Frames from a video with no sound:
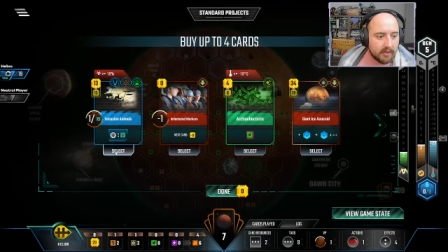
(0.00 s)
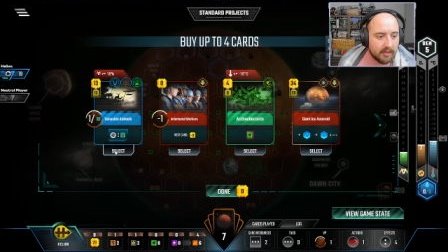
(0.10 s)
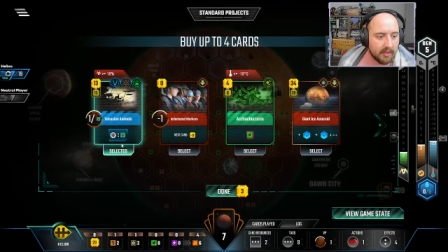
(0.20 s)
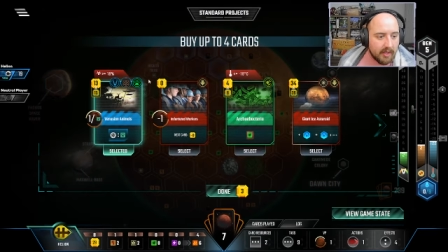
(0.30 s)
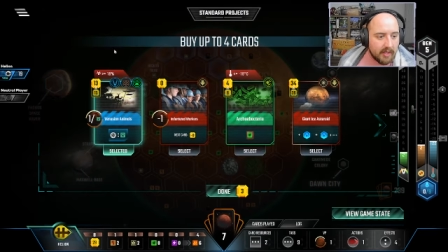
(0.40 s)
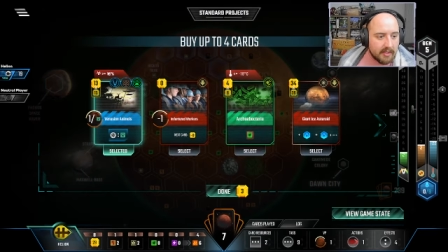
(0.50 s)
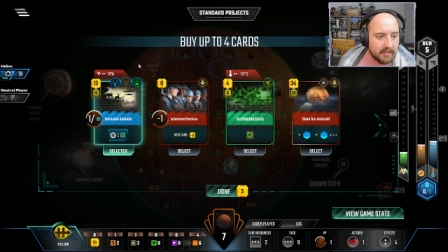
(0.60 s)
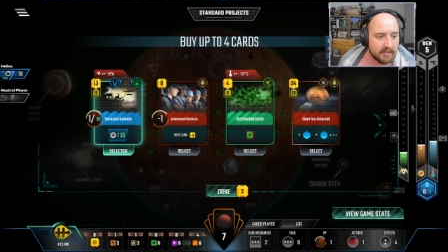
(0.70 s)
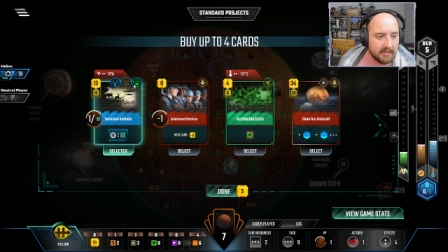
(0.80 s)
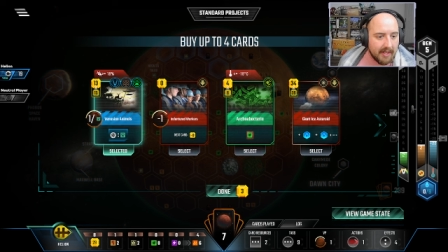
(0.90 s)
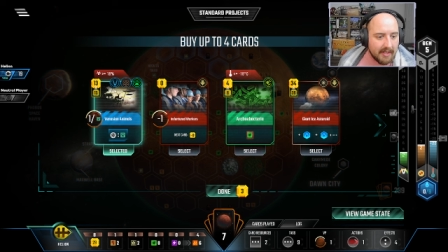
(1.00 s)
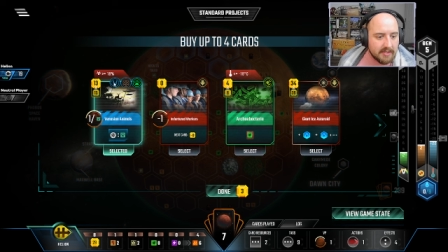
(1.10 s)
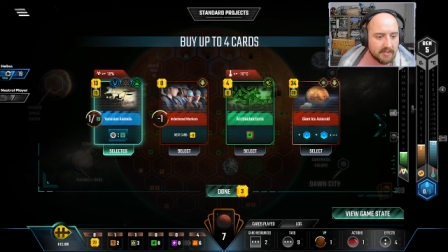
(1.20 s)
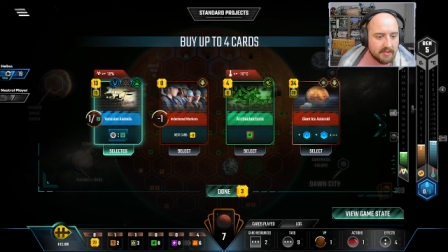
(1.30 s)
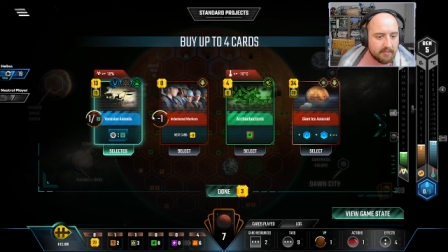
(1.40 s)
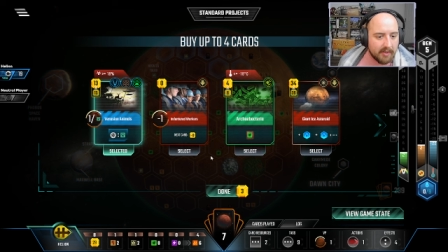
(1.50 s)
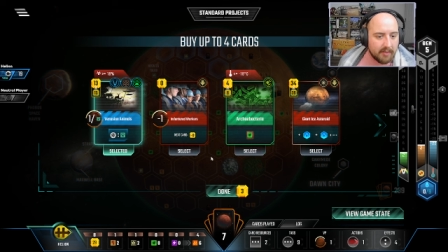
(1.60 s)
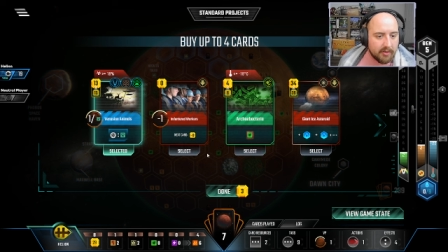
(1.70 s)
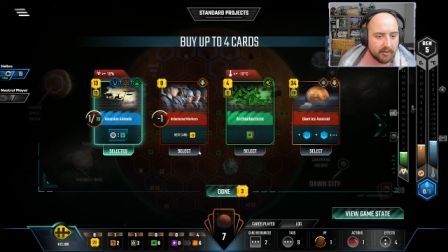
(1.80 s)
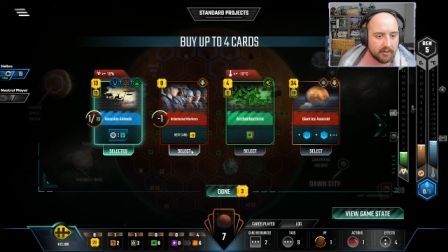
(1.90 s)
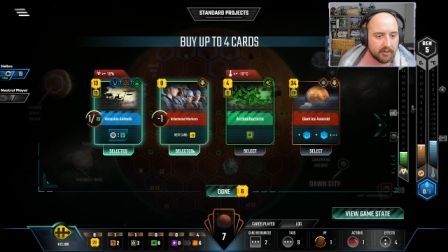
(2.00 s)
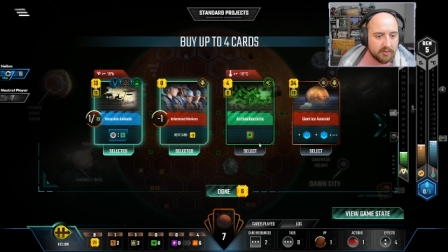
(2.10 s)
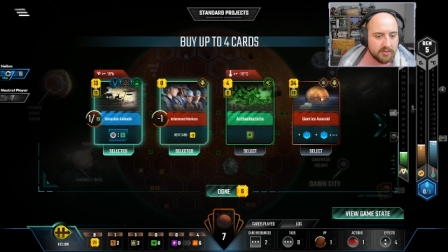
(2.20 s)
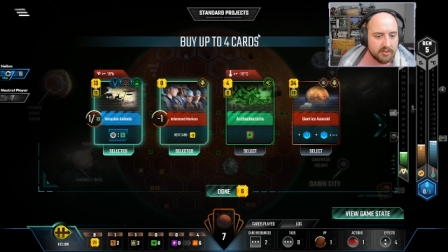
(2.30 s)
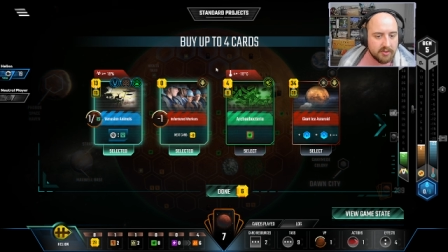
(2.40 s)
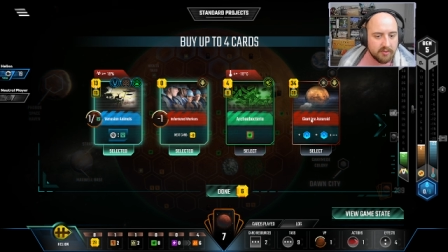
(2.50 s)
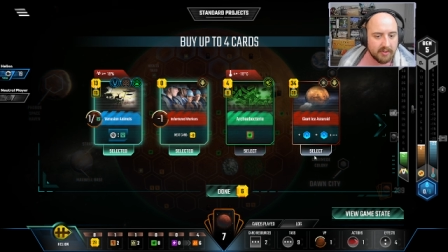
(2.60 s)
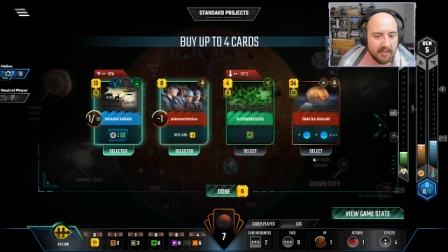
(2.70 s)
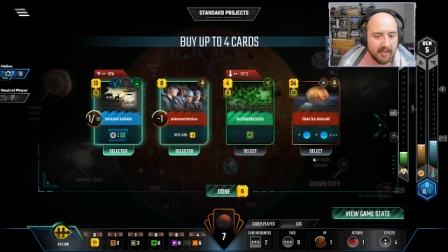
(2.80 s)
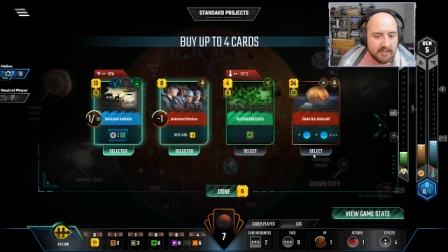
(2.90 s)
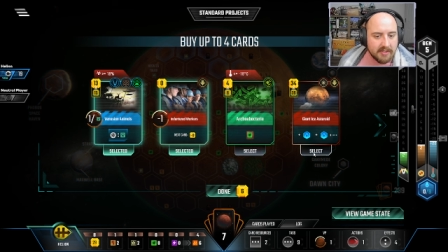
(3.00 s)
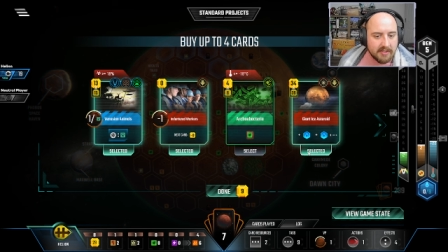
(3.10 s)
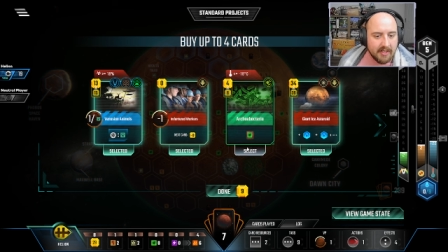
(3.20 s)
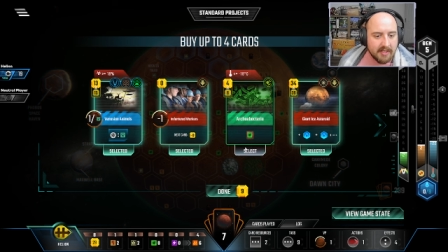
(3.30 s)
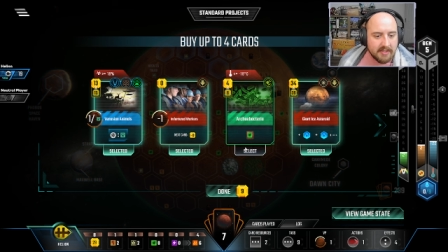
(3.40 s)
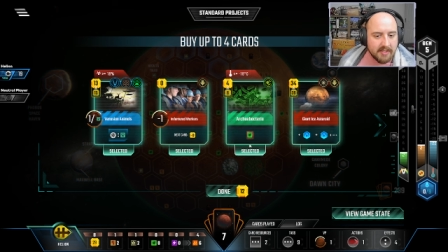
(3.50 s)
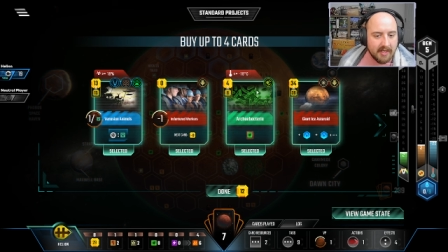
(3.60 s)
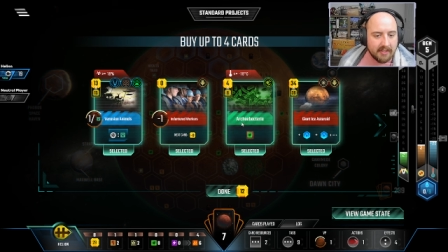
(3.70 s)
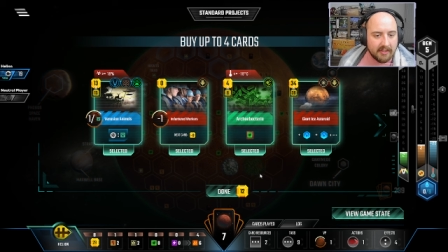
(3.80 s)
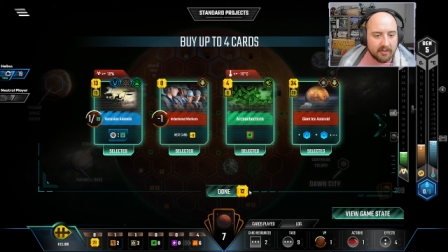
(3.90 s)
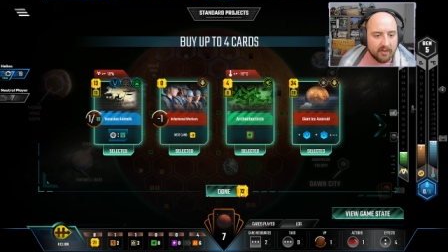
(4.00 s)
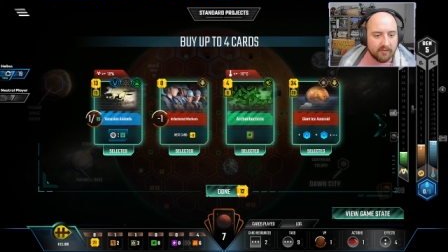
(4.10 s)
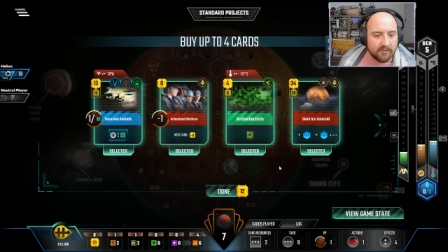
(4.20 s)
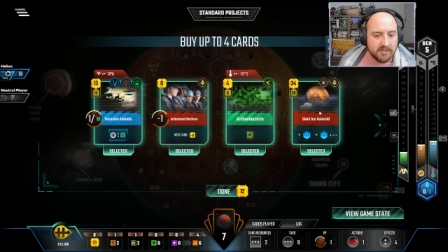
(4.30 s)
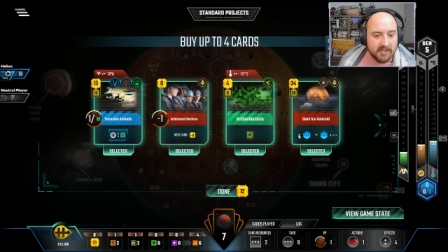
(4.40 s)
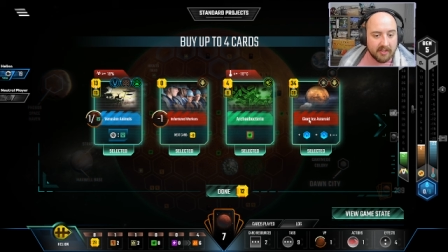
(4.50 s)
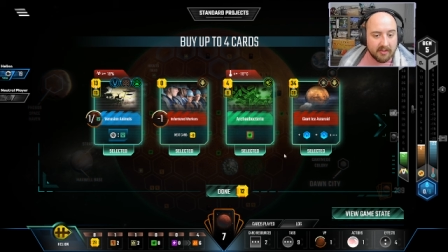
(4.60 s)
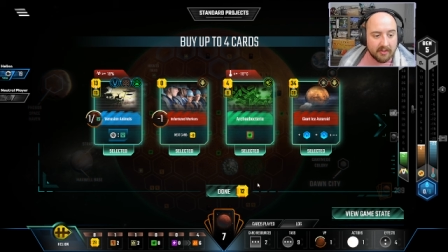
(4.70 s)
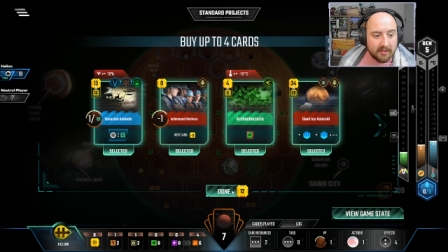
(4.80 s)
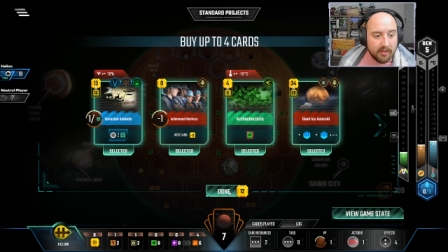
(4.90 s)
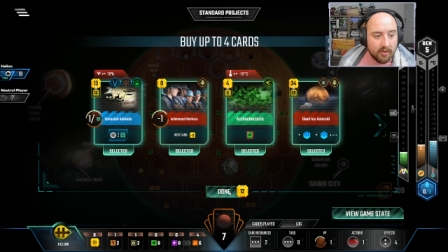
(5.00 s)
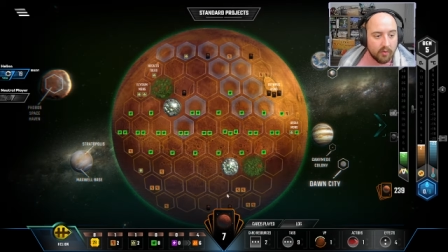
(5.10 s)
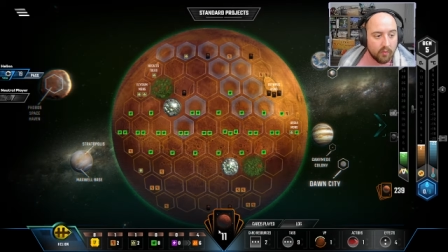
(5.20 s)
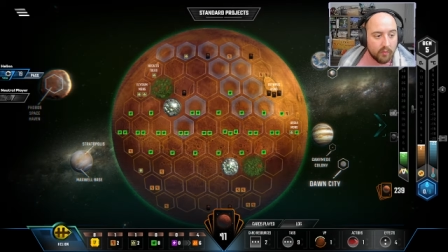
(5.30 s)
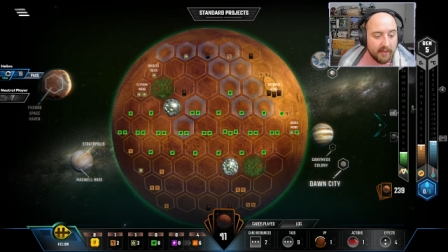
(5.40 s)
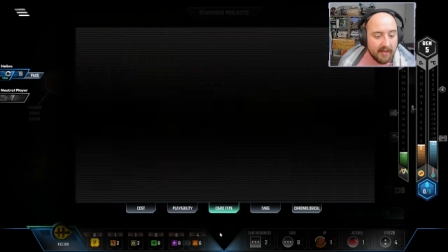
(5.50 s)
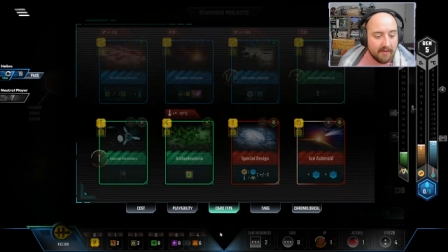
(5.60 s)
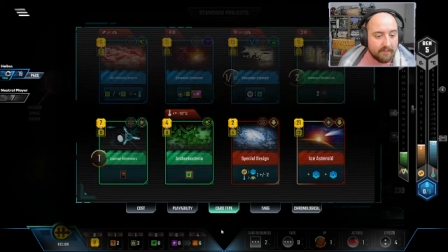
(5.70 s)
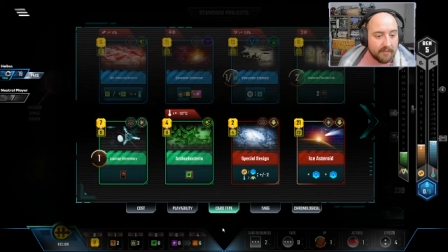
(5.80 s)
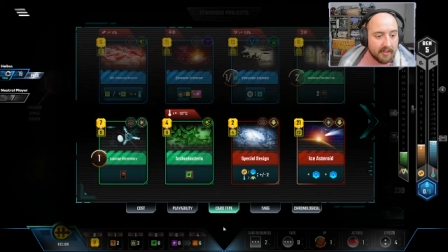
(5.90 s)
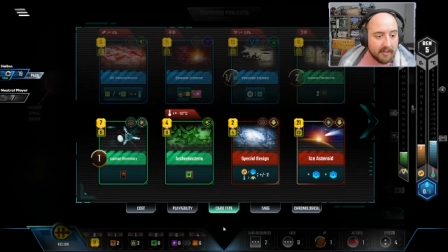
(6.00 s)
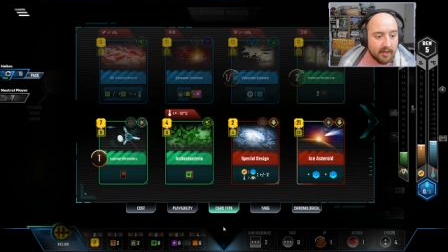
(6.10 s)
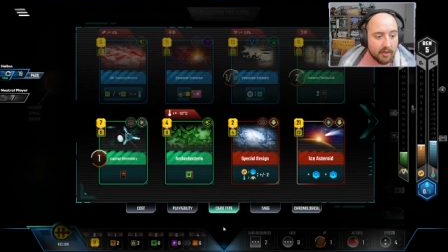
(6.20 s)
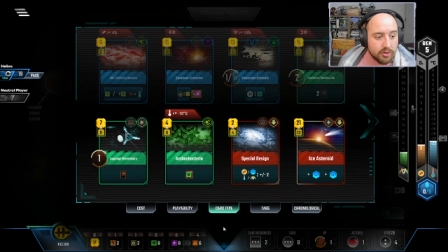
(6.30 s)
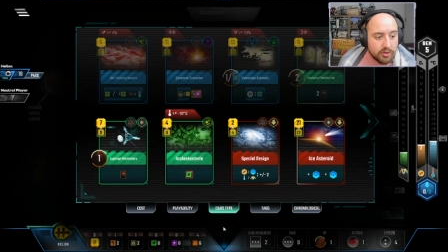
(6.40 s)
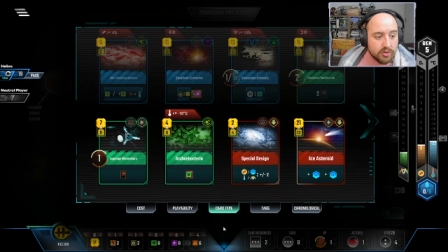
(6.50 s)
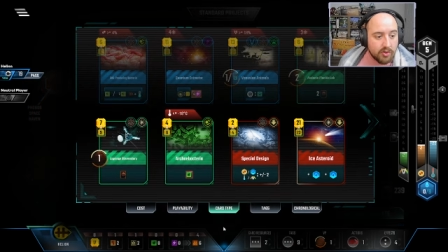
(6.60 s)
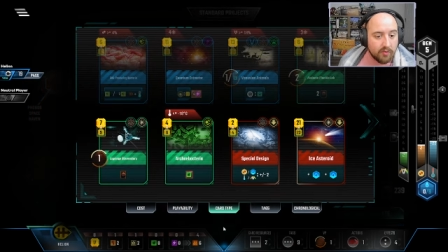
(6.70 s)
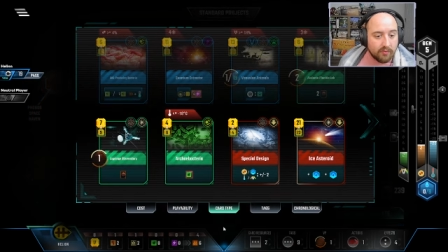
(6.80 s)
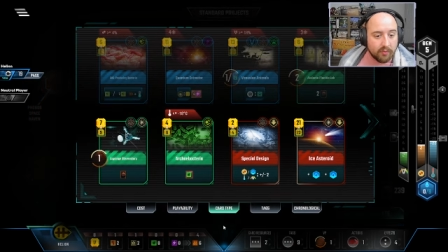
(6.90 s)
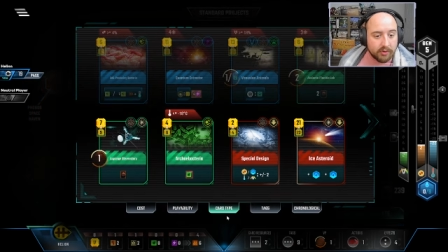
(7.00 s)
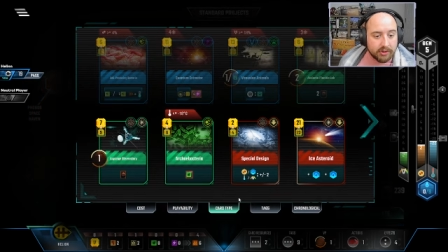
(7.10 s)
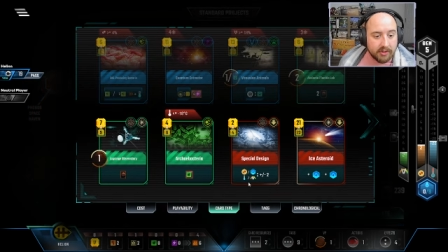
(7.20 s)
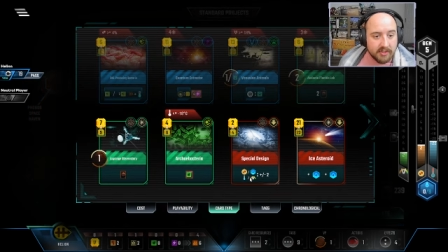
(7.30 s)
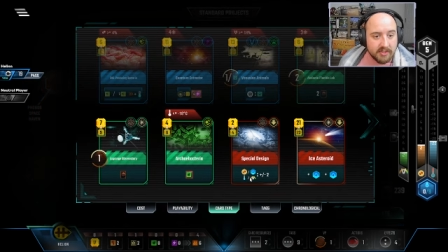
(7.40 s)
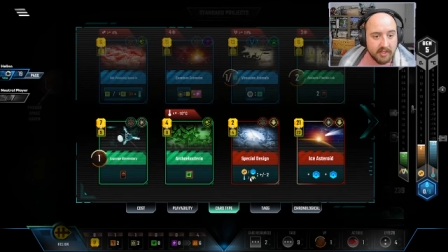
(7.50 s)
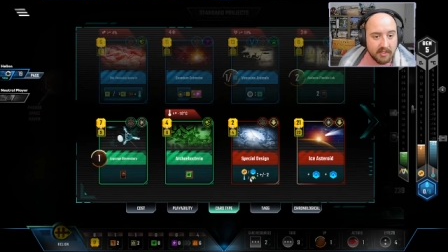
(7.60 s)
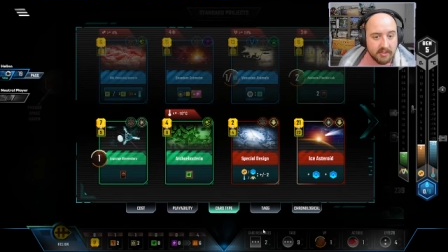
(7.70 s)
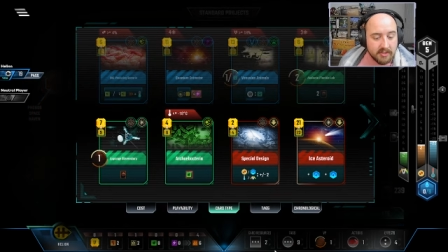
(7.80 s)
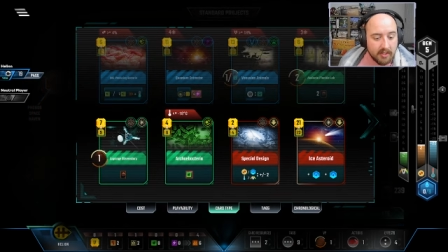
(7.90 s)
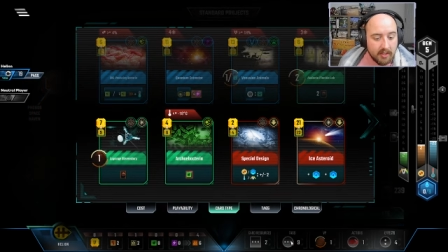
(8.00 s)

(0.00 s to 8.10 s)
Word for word: Uh, yes, but I'm not going to use you. Yes, yes, and I need a card for cycling. We have been so fortunate, sons.